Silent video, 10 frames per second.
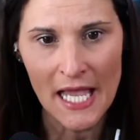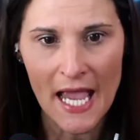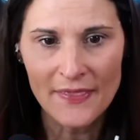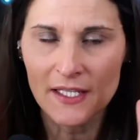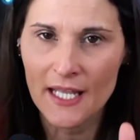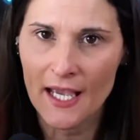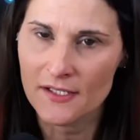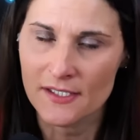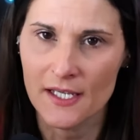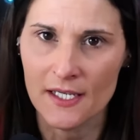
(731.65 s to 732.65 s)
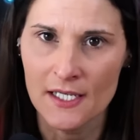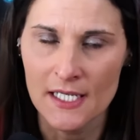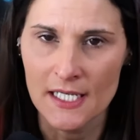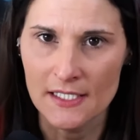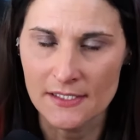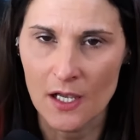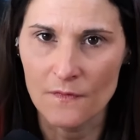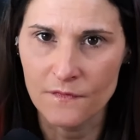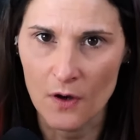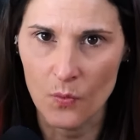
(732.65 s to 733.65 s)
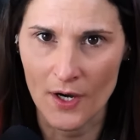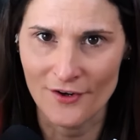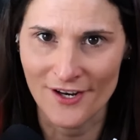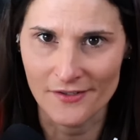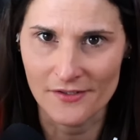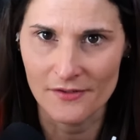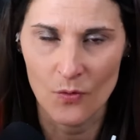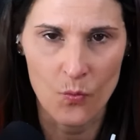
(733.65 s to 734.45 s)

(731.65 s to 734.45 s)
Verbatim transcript: And the last thing is self-awareness.